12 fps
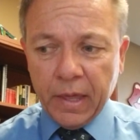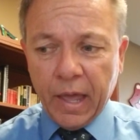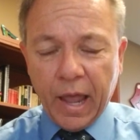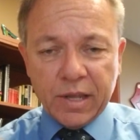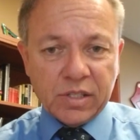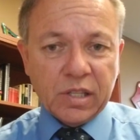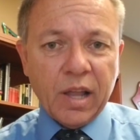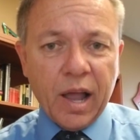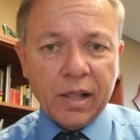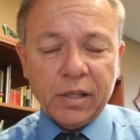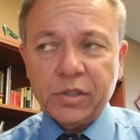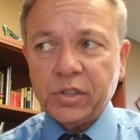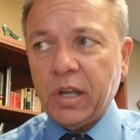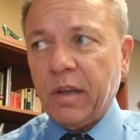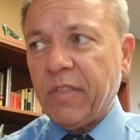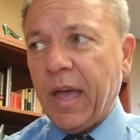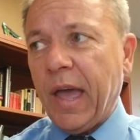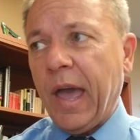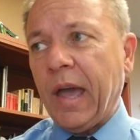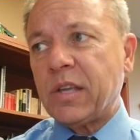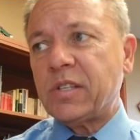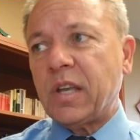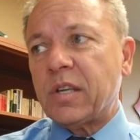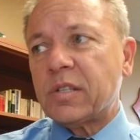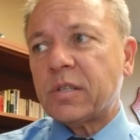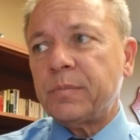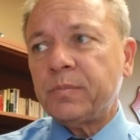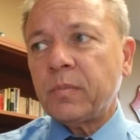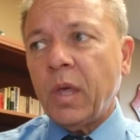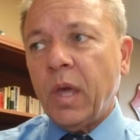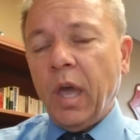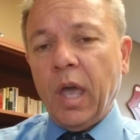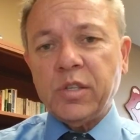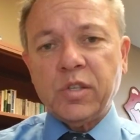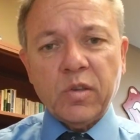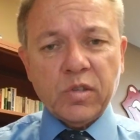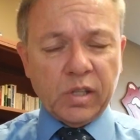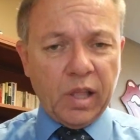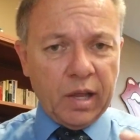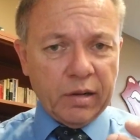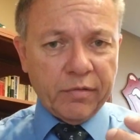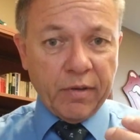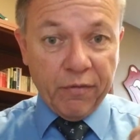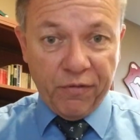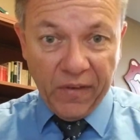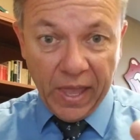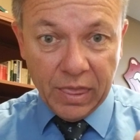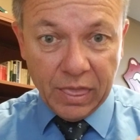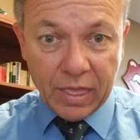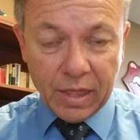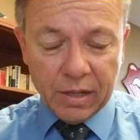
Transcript: has the knowledge of that access. And so there's a lot of faith